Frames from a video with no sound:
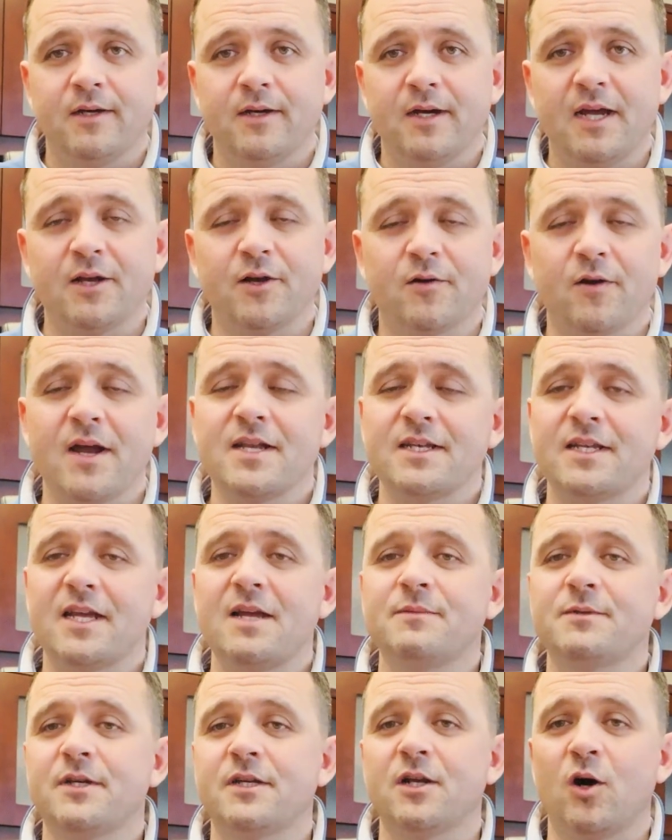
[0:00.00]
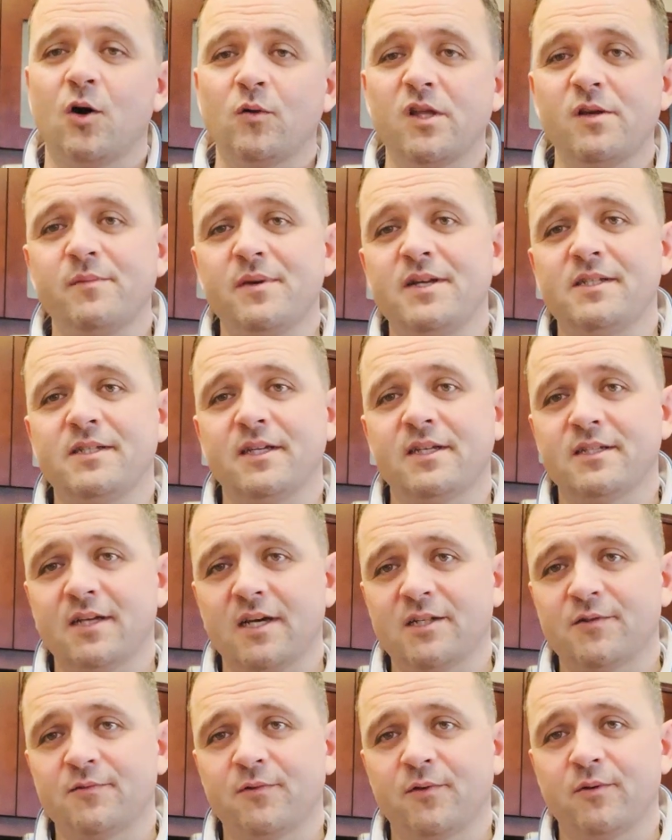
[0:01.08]
And great teams can only be
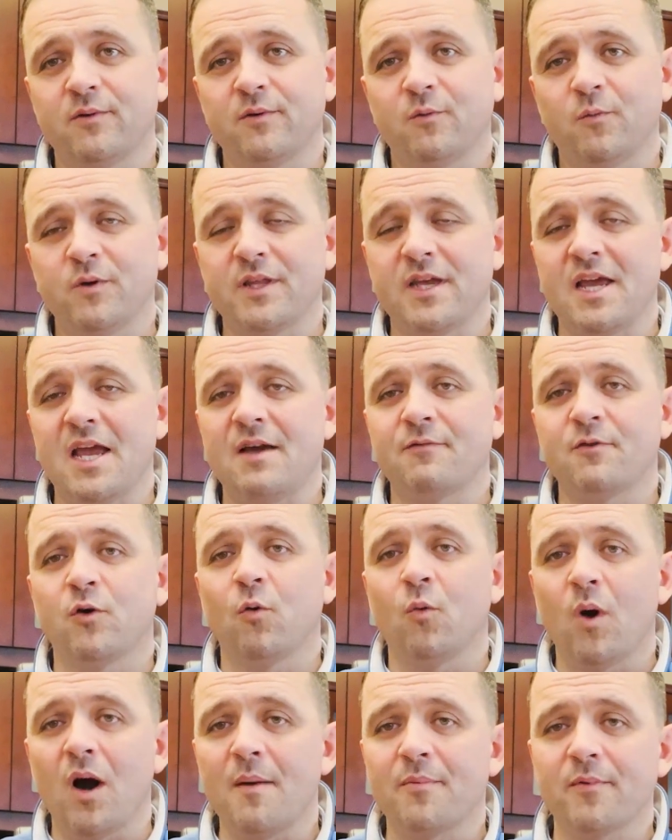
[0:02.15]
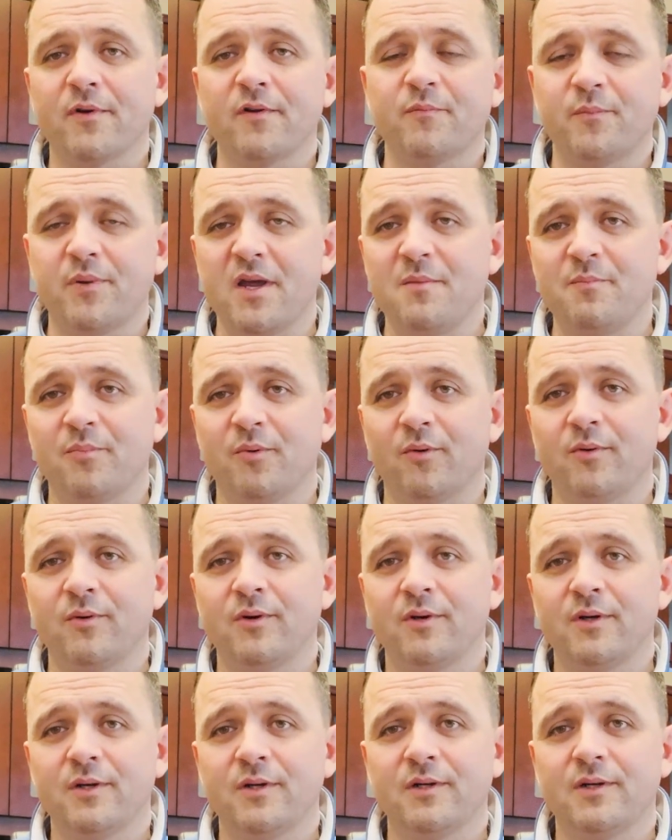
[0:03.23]
successful when they have cooperative people
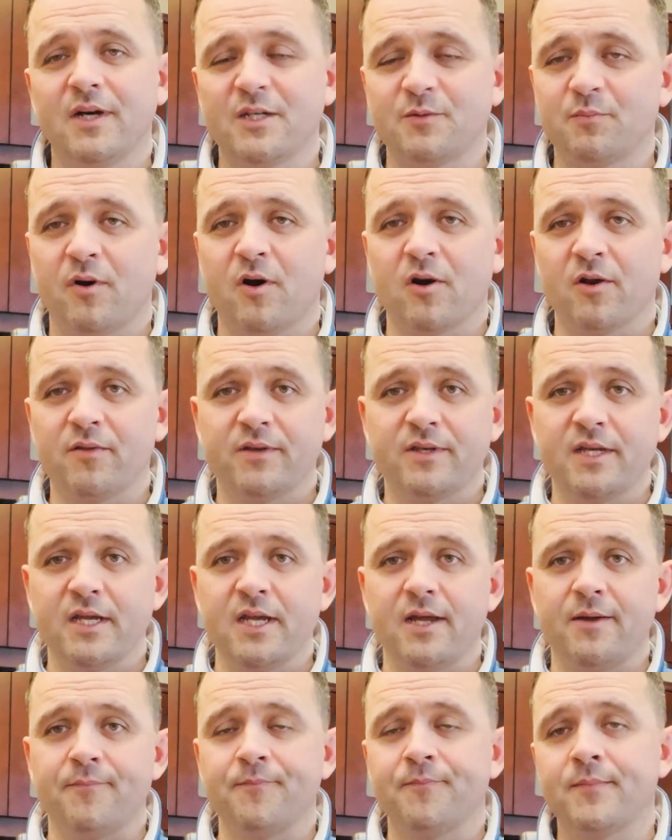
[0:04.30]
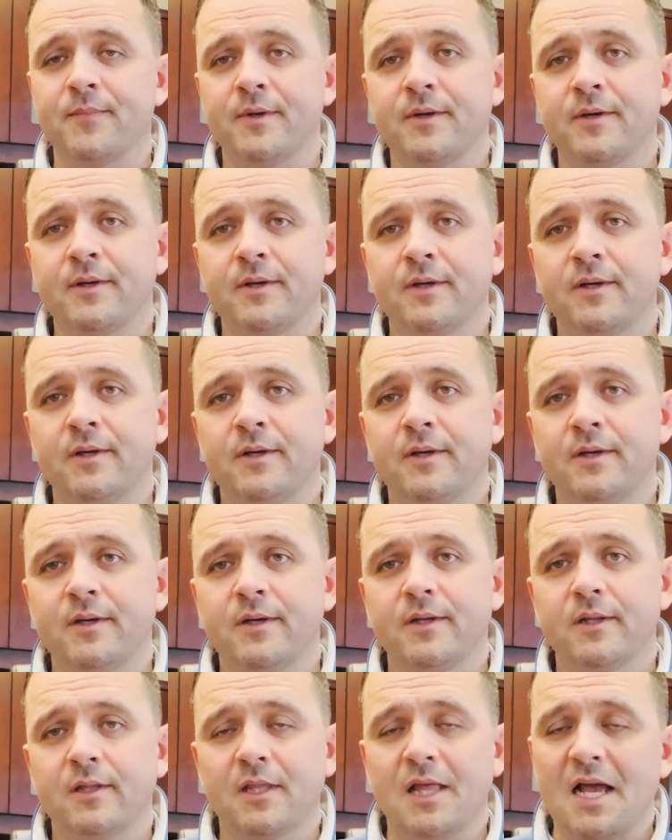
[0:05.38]
as part of the team.
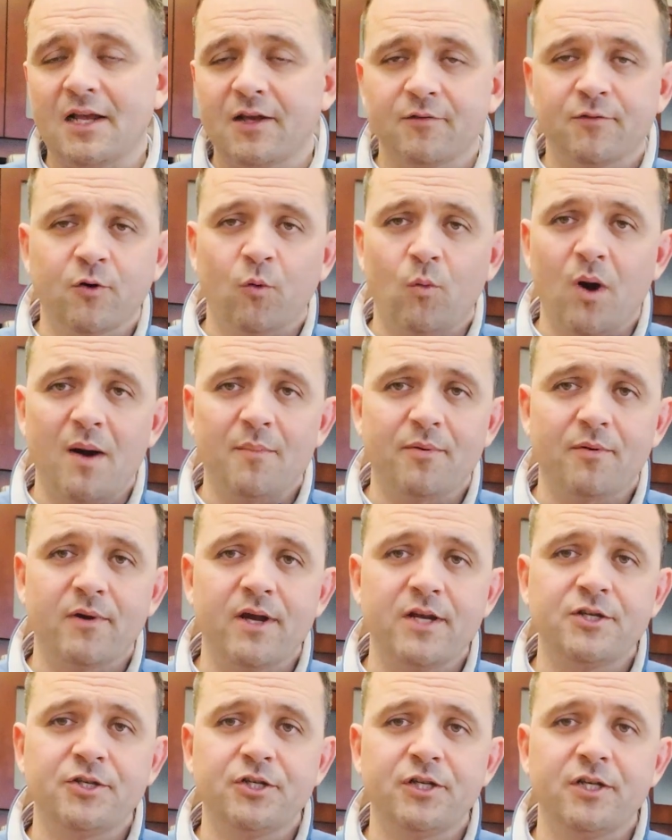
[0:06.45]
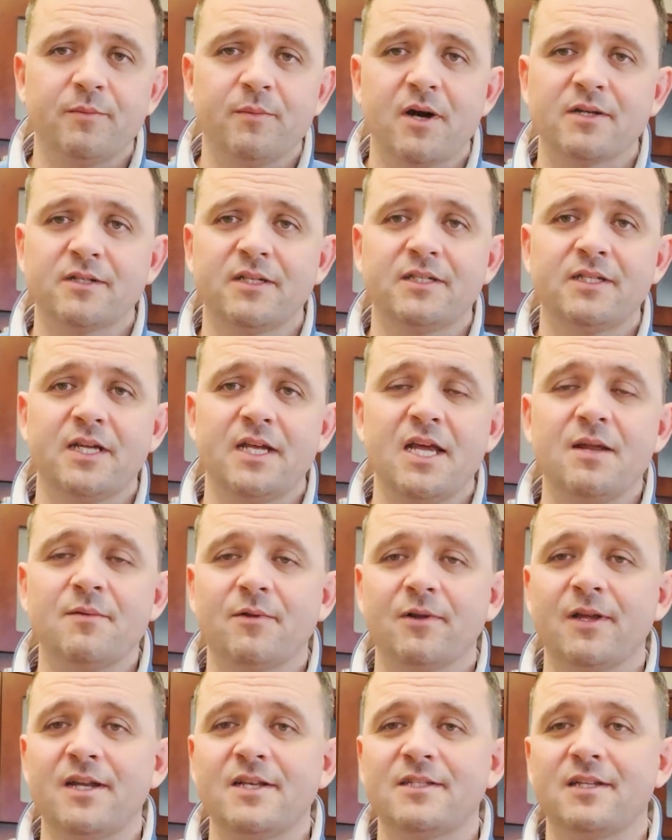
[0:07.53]
Lack of cooperation amongst a team
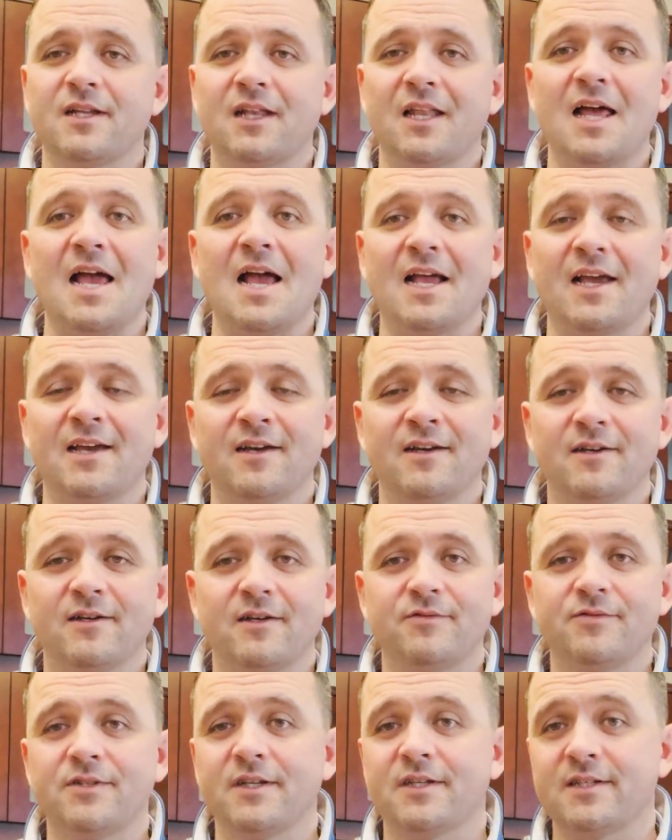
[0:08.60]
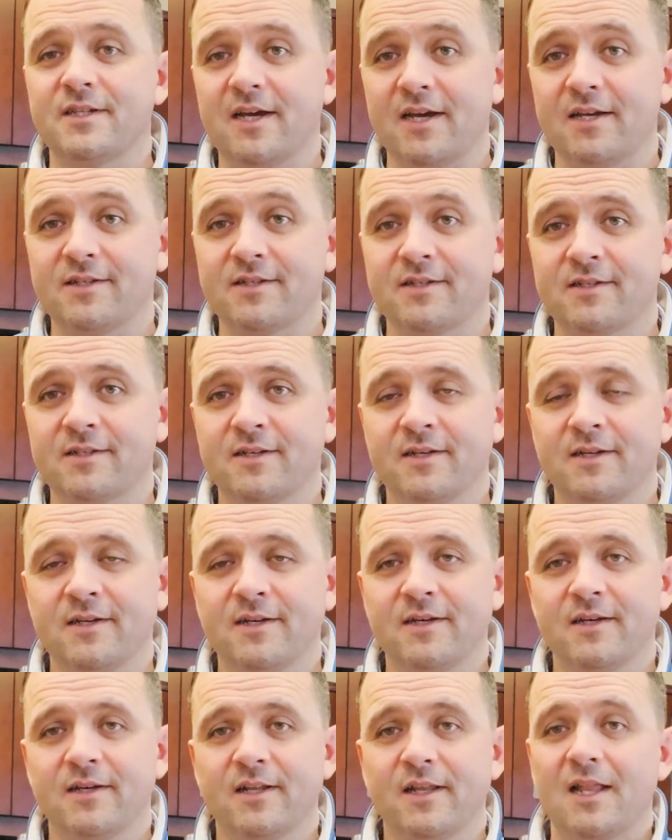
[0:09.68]
leads to lack of success,
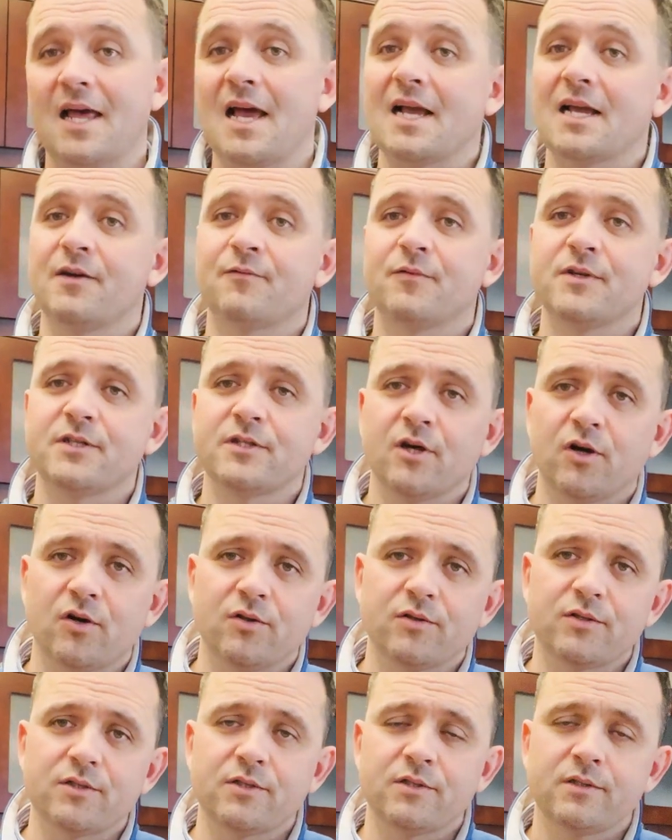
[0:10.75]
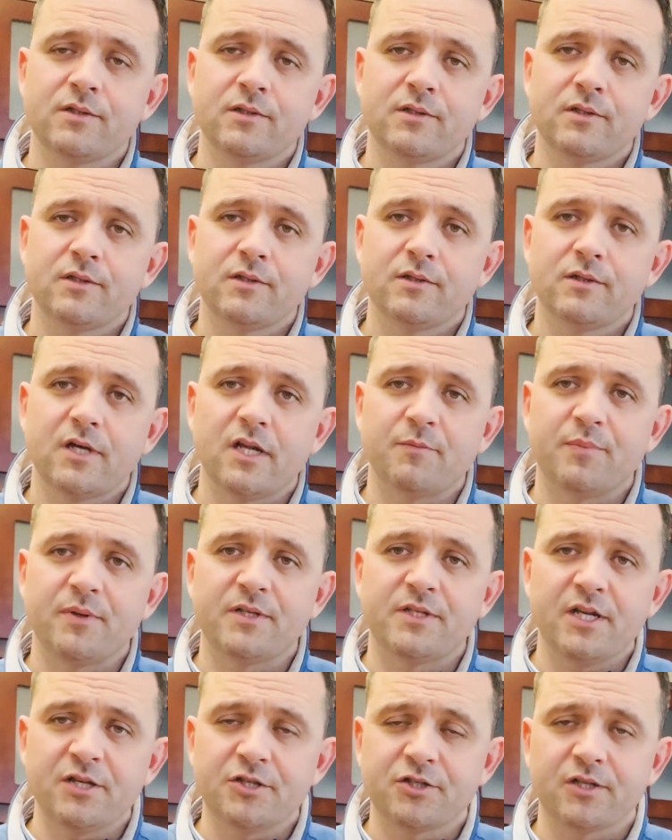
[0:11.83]
lack of results, and
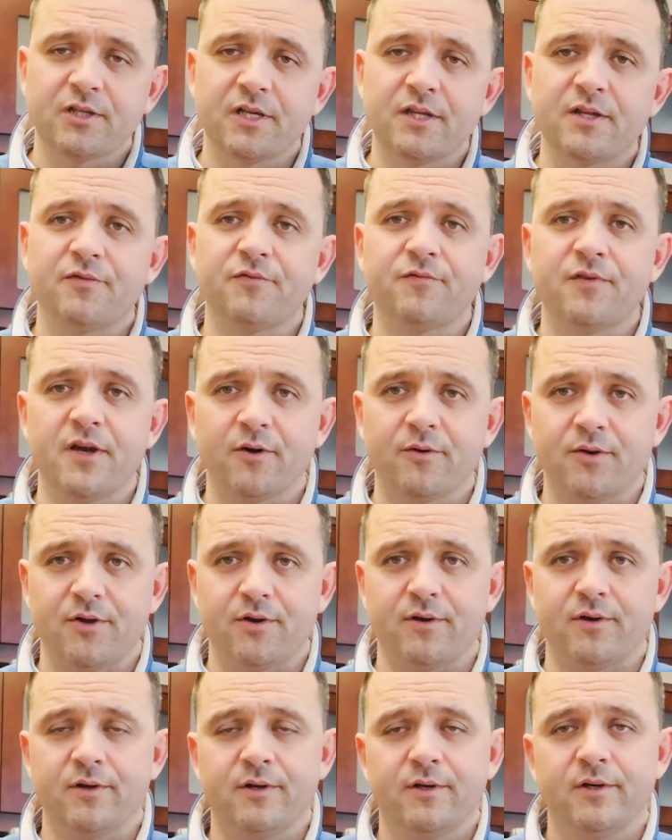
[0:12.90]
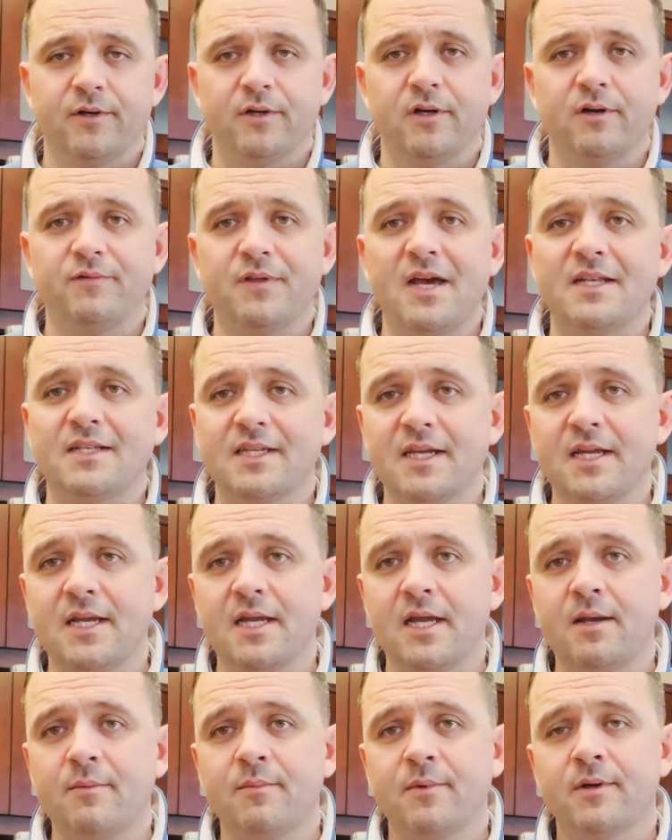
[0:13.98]
potentially the failure of that
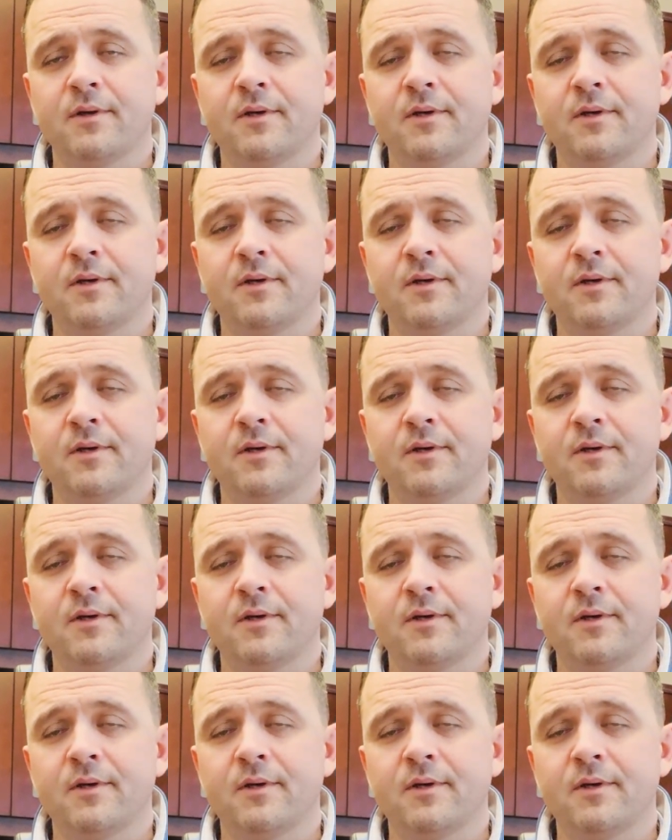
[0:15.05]
team